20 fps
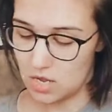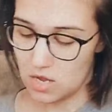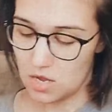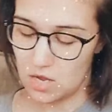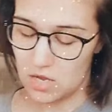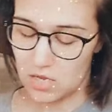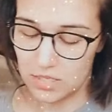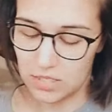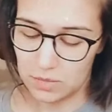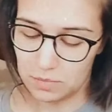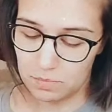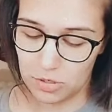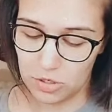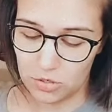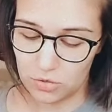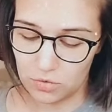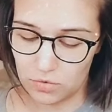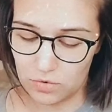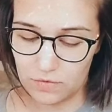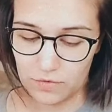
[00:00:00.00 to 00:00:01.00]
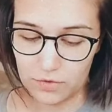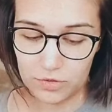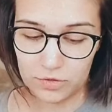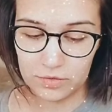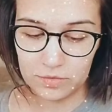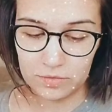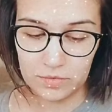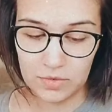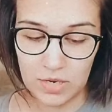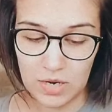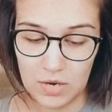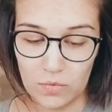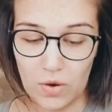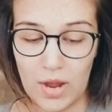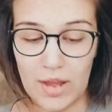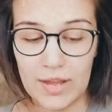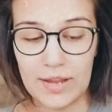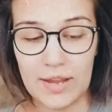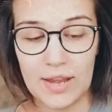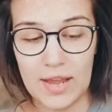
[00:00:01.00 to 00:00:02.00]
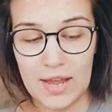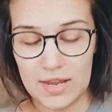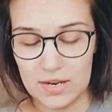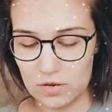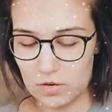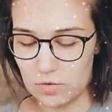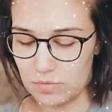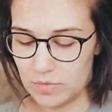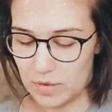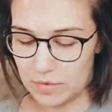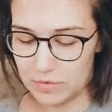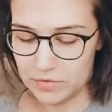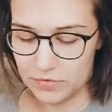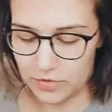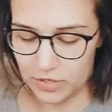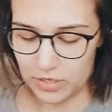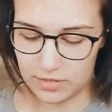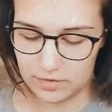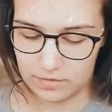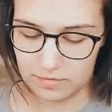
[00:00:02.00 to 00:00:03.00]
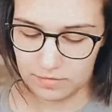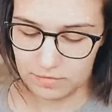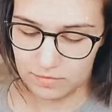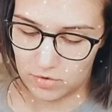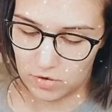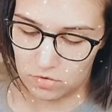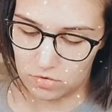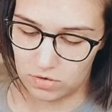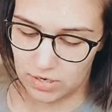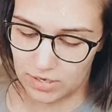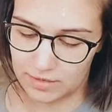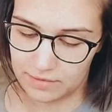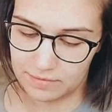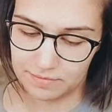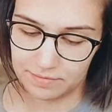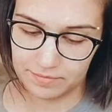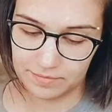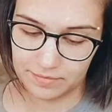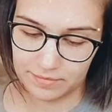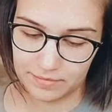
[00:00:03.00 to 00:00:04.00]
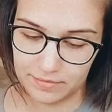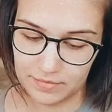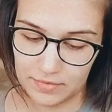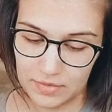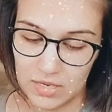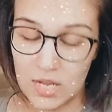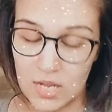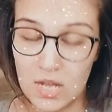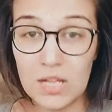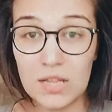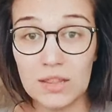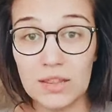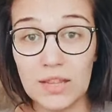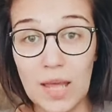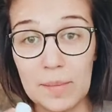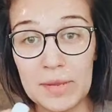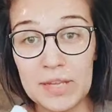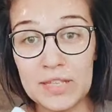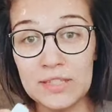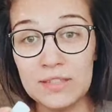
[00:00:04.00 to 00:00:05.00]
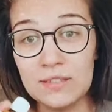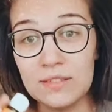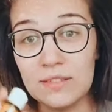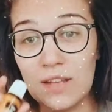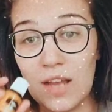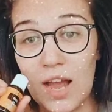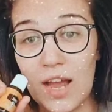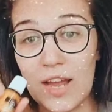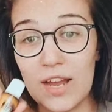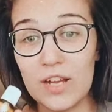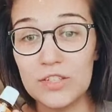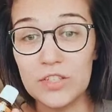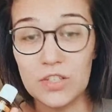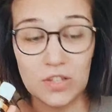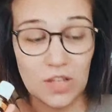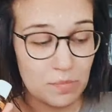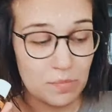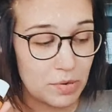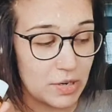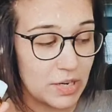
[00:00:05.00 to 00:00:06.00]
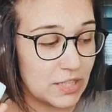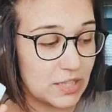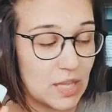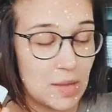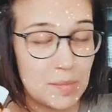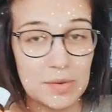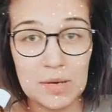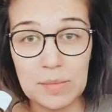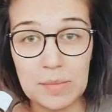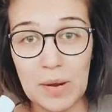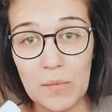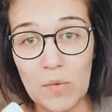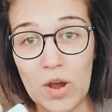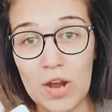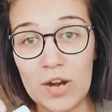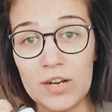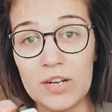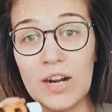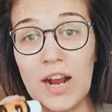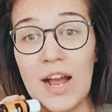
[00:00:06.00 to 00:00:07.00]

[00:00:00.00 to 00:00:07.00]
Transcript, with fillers: It's beautiful. I got, oh, that was free. Hold on. Lemon. I also love putting lemon in my water.